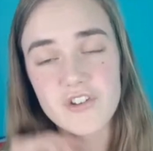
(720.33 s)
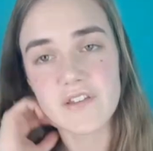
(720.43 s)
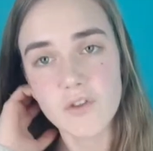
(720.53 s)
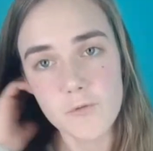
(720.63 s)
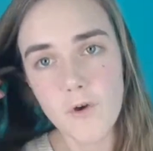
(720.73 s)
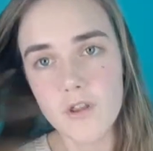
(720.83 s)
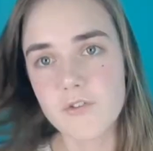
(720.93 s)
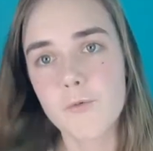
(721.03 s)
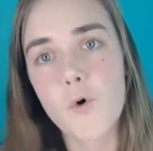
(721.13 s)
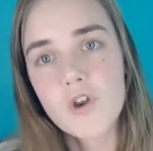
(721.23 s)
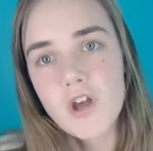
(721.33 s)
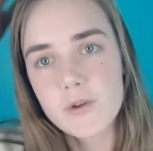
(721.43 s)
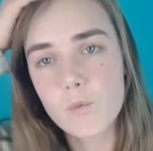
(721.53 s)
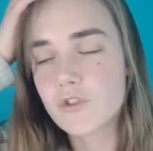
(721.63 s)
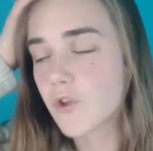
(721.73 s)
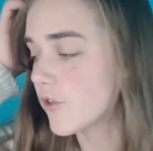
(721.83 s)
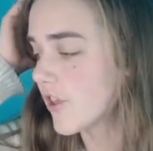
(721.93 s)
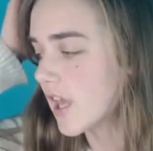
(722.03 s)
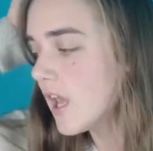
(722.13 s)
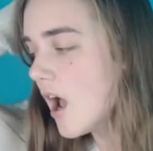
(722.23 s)
it so far this fortnight, will know
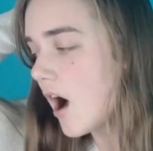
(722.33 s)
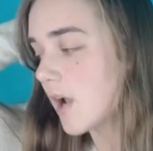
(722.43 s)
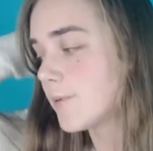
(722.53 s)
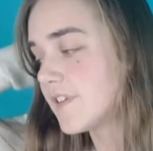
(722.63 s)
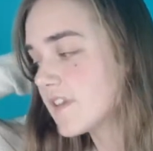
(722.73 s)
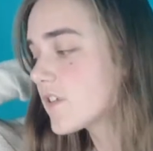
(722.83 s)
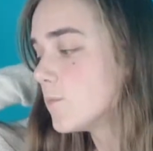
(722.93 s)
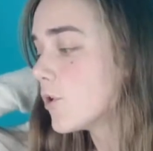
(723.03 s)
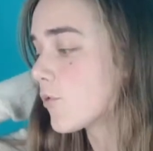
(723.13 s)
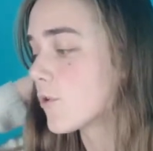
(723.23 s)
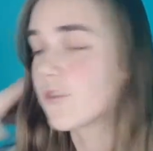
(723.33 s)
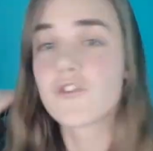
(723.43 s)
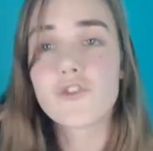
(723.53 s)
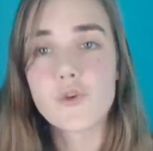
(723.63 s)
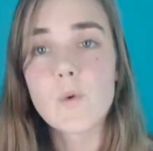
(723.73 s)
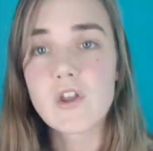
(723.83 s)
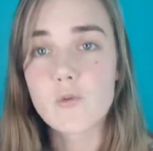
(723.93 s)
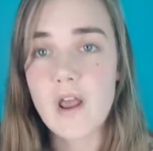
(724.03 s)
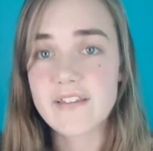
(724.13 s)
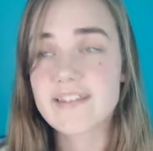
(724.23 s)
that I predicted Muguruza to win a
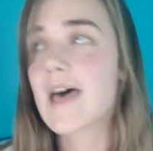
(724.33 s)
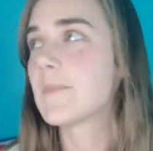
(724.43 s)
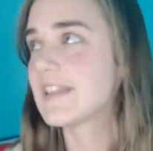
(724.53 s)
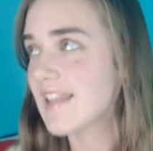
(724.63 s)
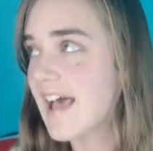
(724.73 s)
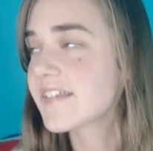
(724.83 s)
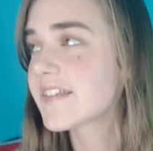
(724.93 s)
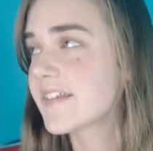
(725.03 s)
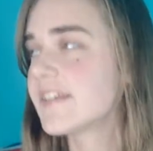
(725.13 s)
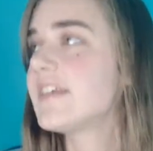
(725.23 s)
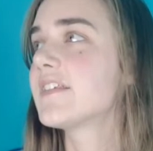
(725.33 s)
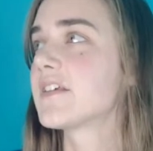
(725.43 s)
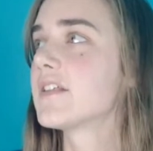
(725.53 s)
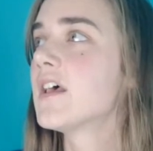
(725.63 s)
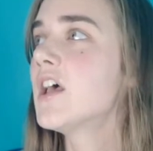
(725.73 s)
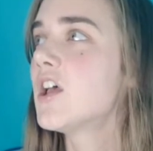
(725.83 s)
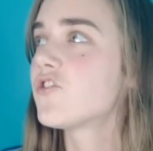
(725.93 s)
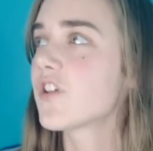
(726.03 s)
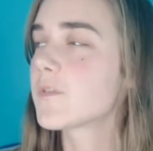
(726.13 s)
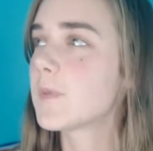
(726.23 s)
Grand Slam last season,
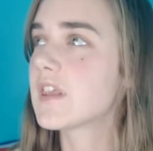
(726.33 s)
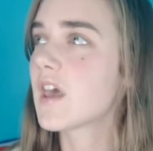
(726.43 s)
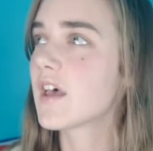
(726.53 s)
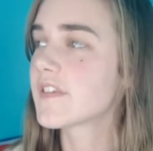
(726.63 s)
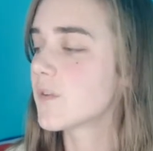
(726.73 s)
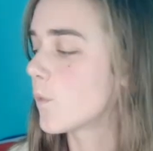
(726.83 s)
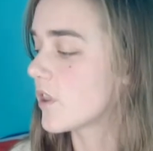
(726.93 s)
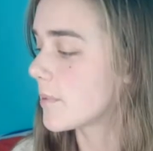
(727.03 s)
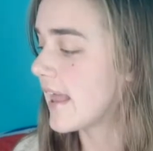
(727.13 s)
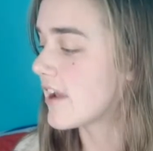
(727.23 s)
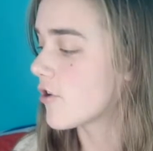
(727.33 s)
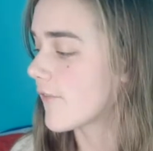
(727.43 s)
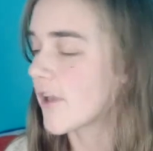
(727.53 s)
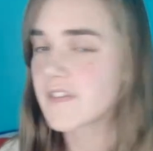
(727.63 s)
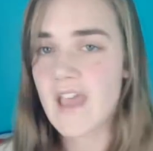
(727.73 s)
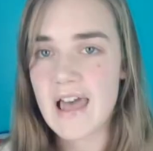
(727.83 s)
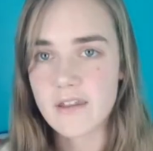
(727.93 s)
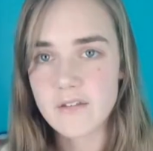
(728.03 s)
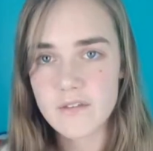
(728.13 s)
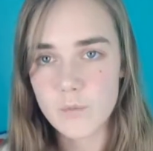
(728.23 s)
just because with a player of her
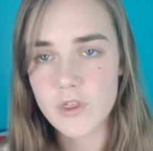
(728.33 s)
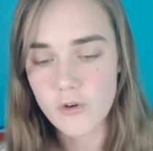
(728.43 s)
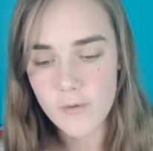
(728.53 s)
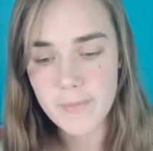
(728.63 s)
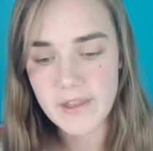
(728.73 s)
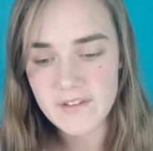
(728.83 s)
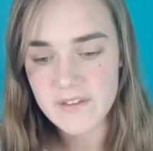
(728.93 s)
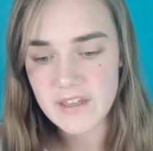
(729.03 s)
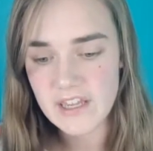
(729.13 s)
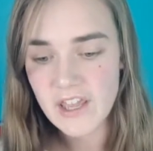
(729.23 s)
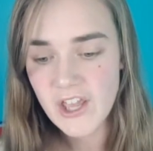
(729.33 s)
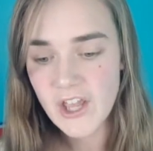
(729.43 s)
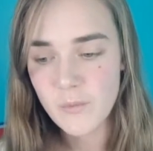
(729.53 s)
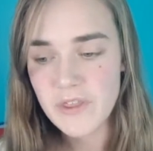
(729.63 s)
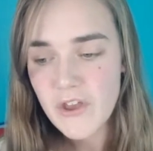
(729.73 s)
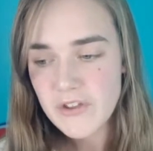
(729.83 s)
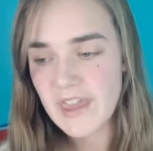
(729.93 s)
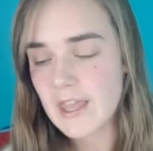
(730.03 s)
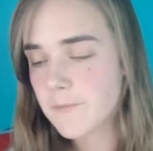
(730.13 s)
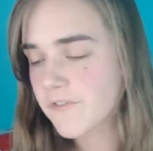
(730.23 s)
talents, with her ability, with her
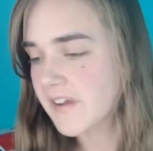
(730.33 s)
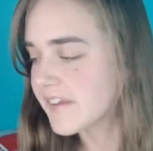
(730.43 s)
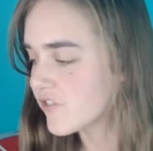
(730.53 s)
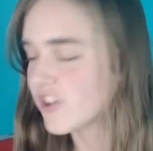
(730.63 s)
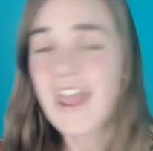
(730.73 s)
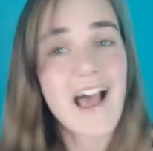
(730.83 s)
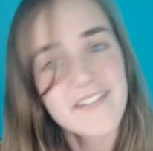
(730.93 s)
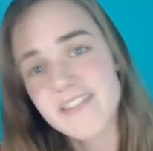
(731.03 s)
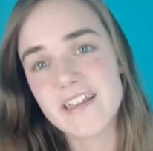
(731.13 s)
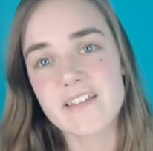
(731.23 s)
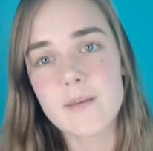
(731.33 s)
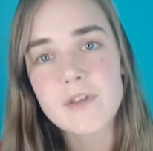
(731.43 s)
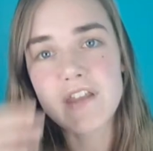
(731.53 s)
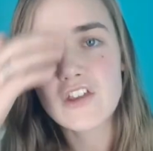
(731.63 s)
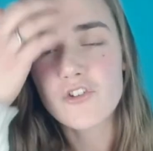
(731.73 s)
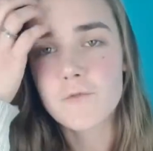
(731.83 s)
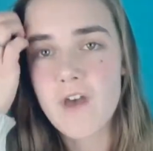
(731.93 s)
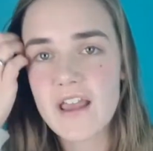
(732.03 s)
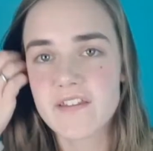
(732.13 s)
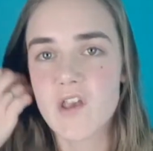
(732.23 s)
game face, she has the intimidation
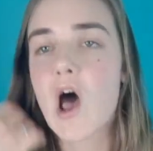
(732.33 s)
factor.